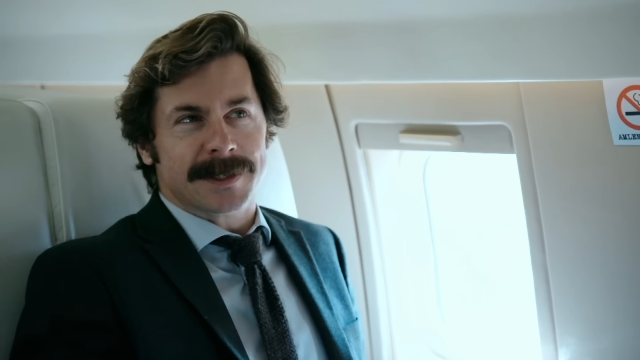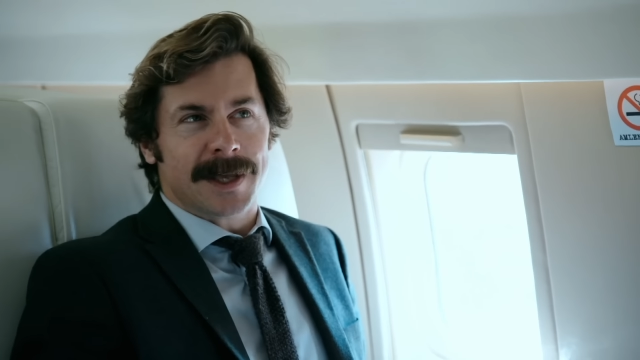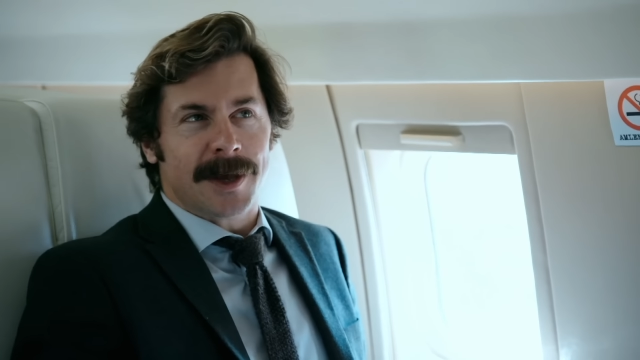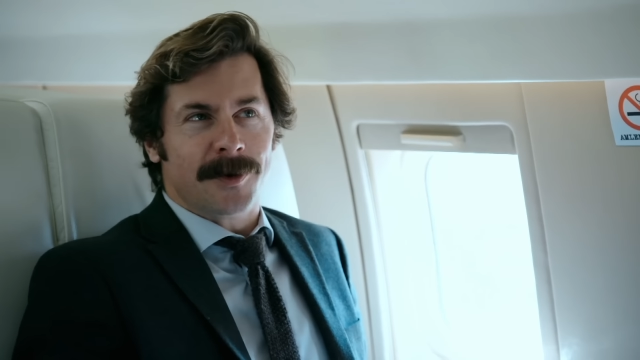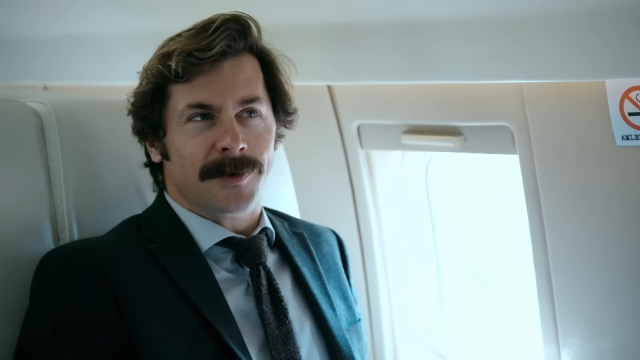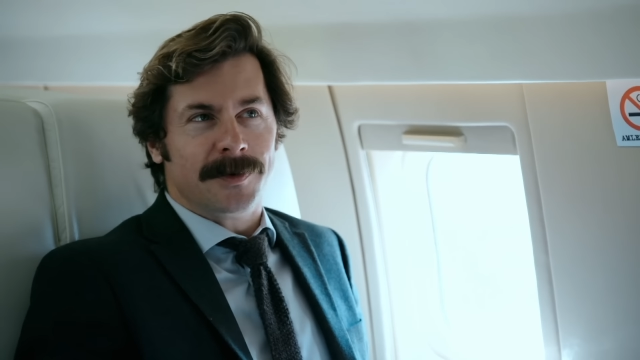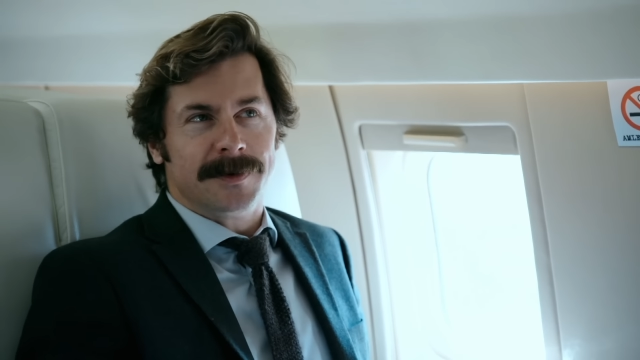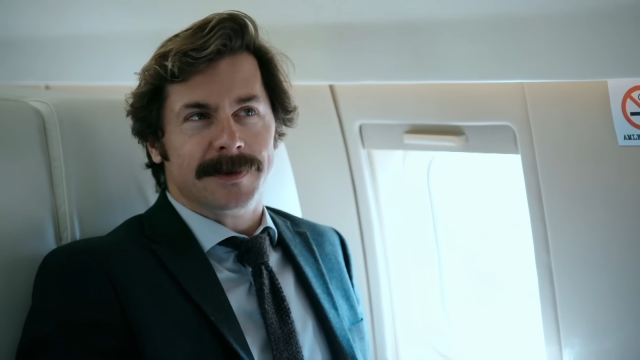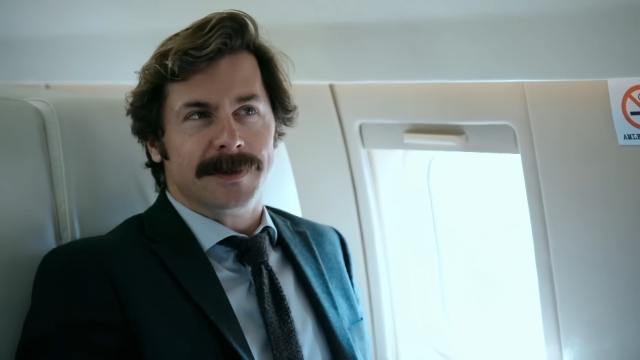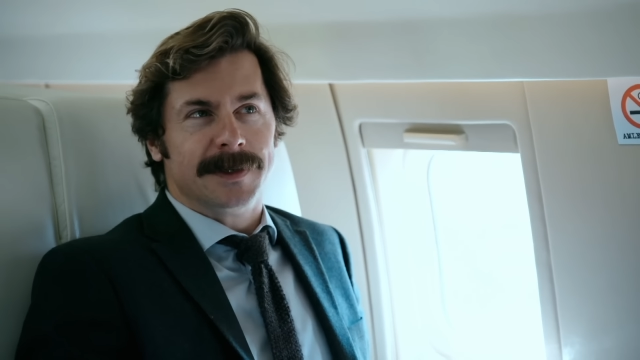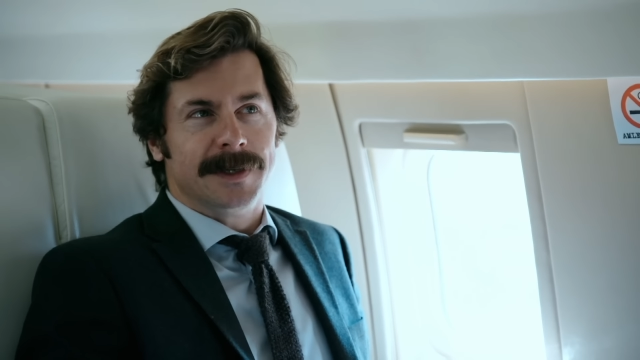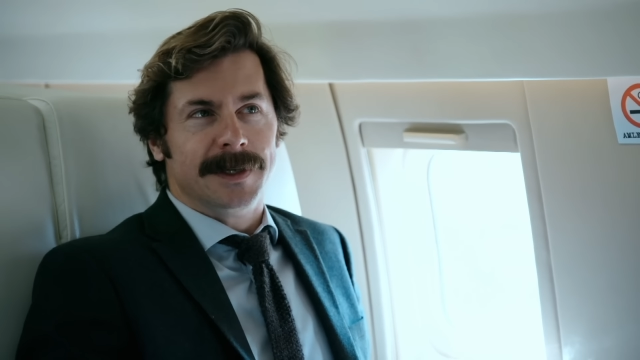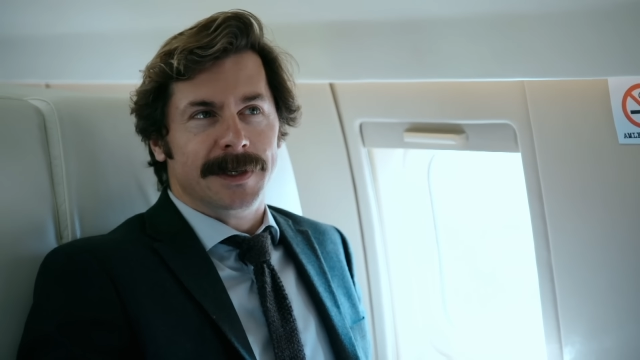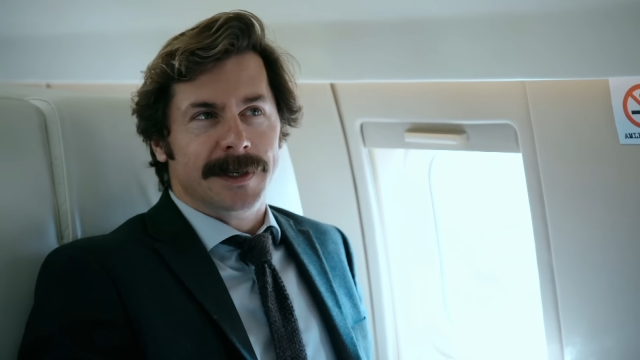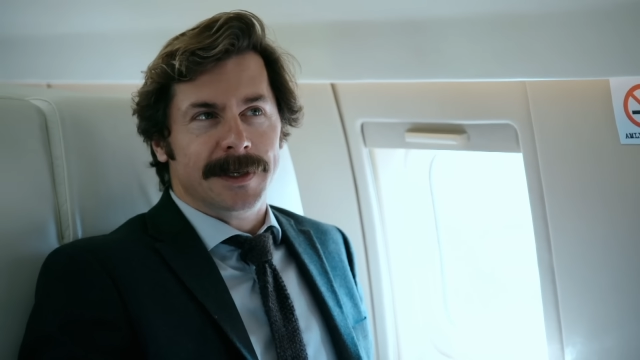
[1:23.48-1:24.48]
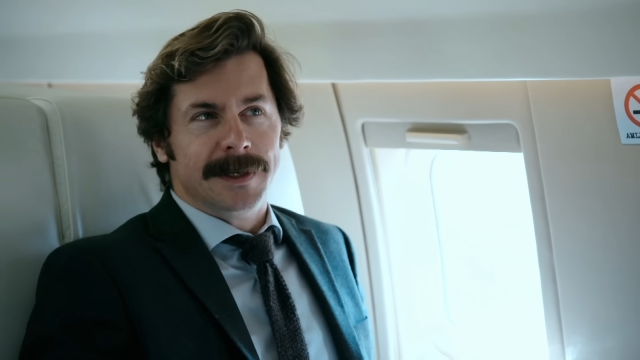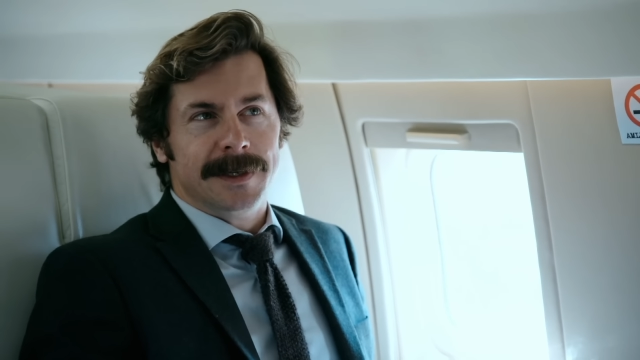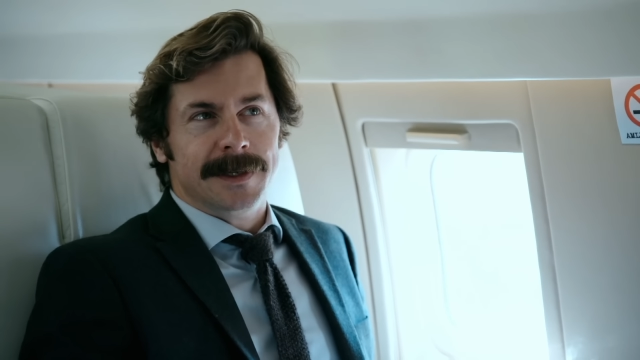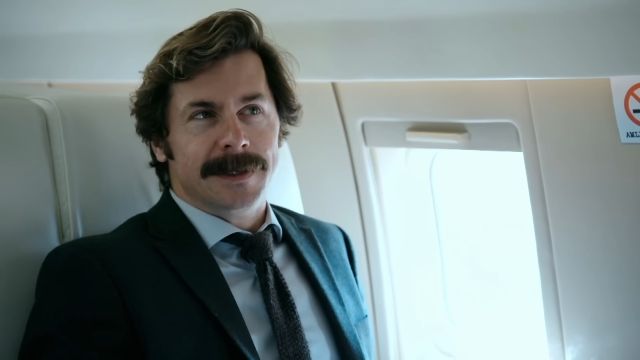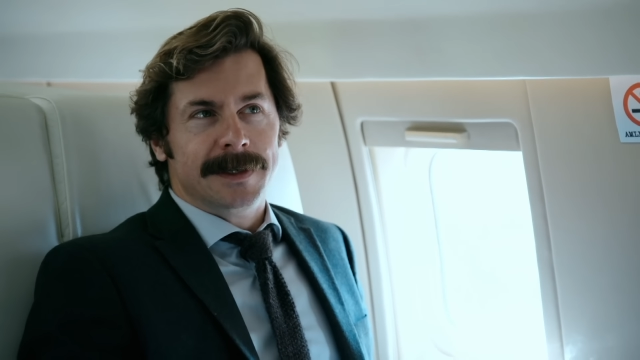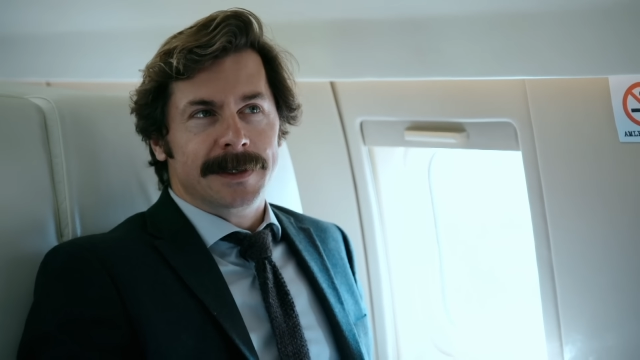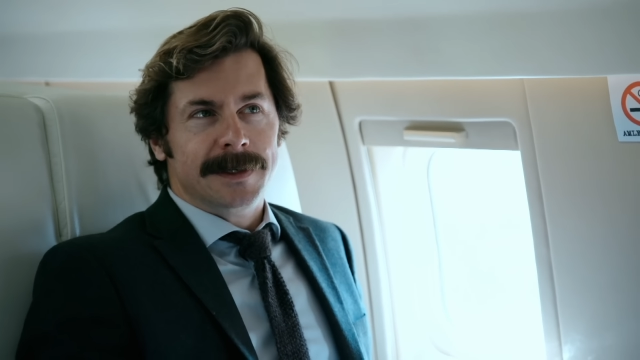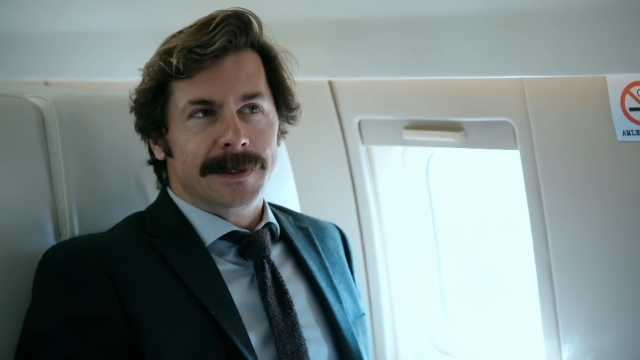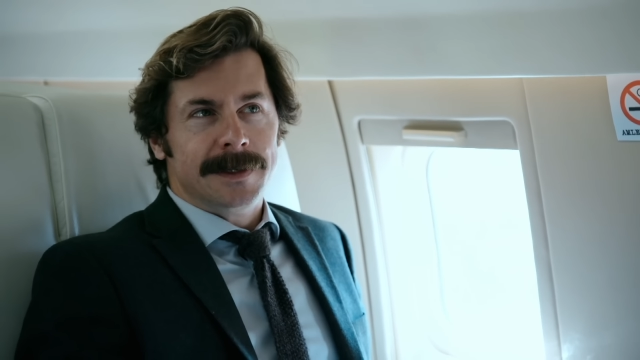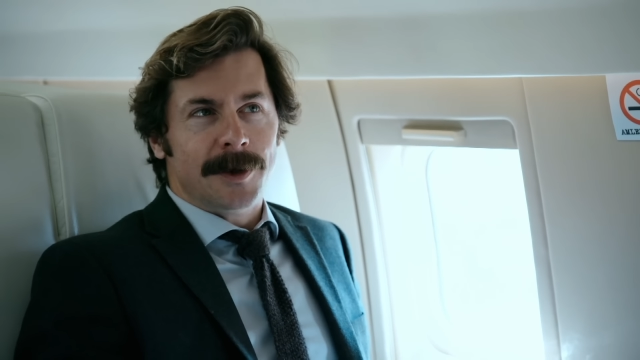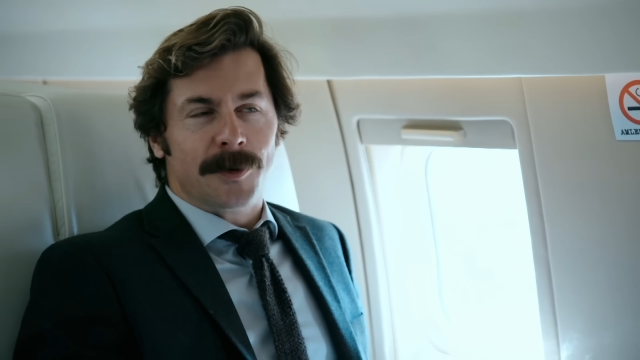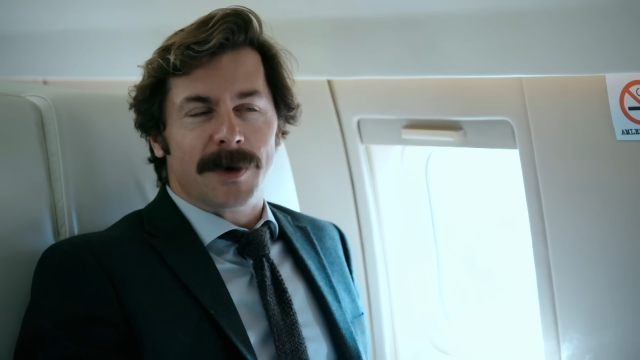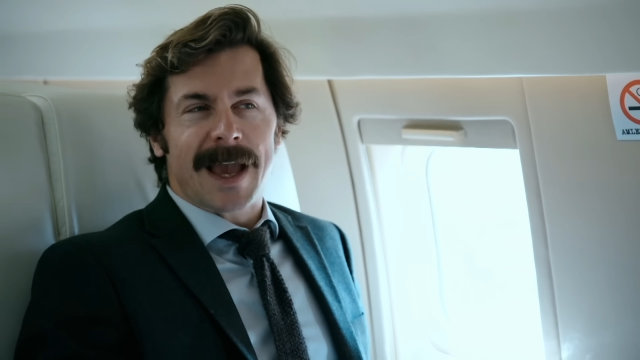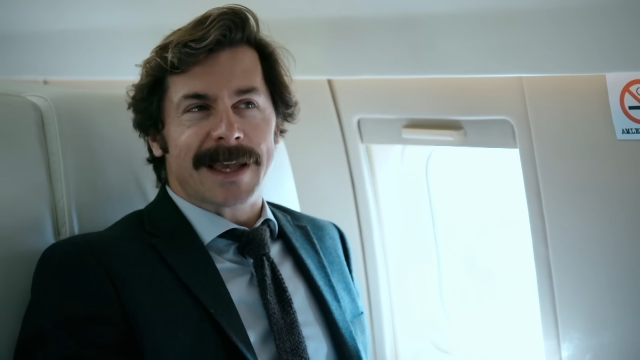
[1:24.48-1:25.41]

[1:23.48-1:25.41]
there's no, no